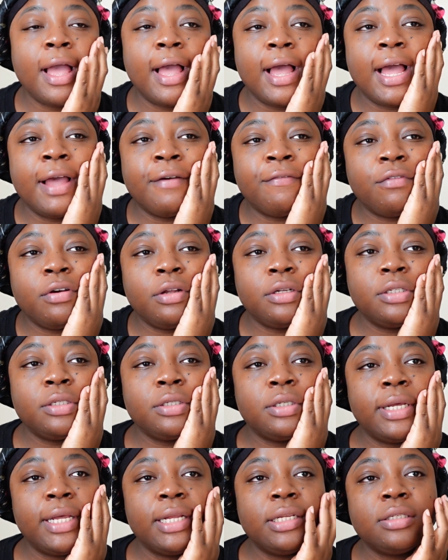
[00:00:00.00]
I've got
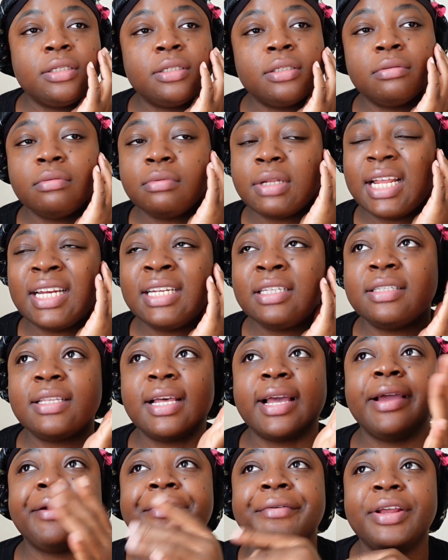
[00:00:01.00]
to get, I need to
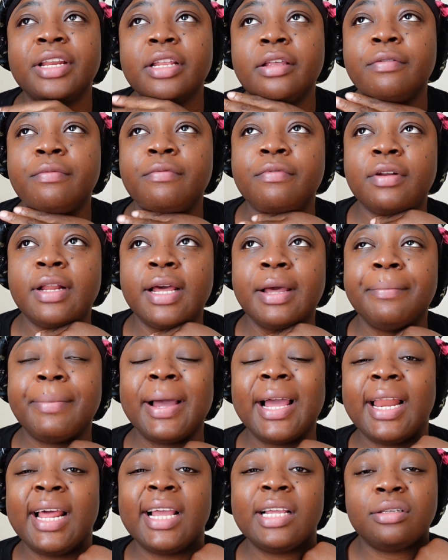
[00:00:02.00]
get ready for like
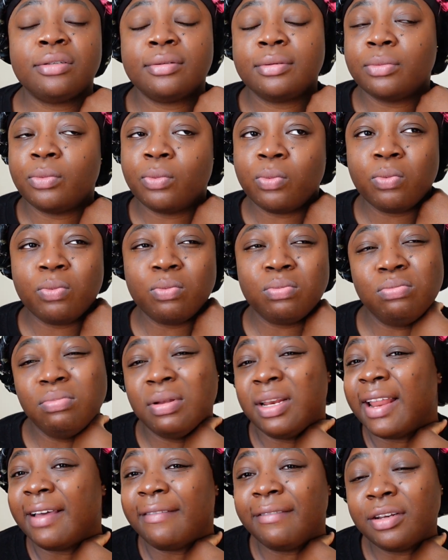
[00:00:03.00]
by like
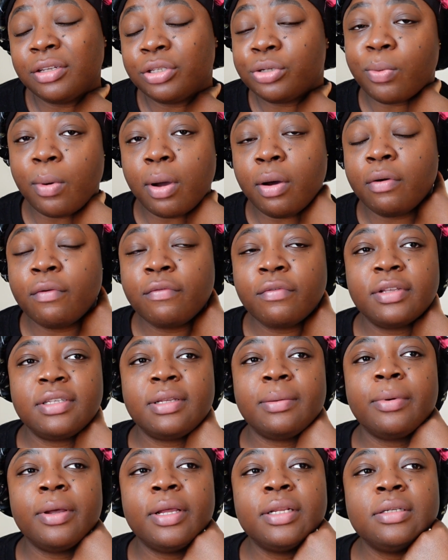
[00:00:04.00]
11, 12 because
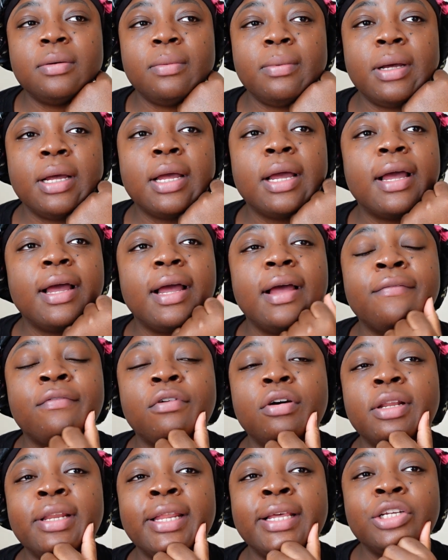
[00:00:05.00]
I'm going to work. I've
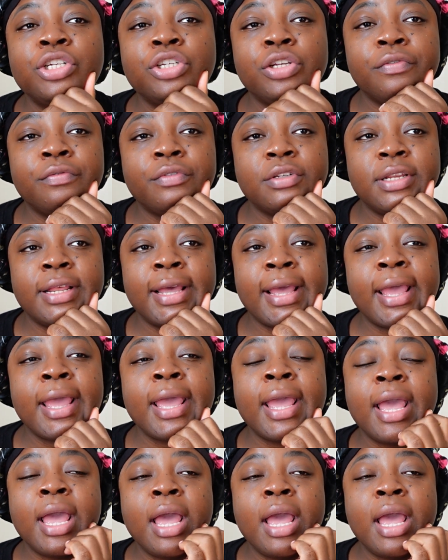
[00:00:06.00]
got a late shift today.